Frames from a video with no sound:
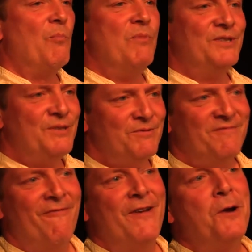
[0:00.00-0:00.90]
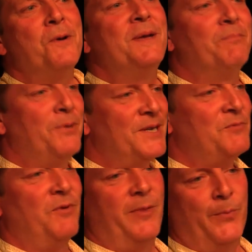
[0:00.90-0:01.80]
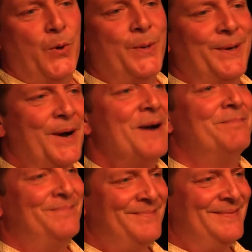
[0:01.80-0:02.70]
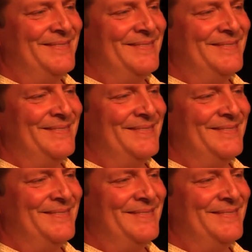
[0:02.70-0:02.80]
But she was very impressed with the broken arm.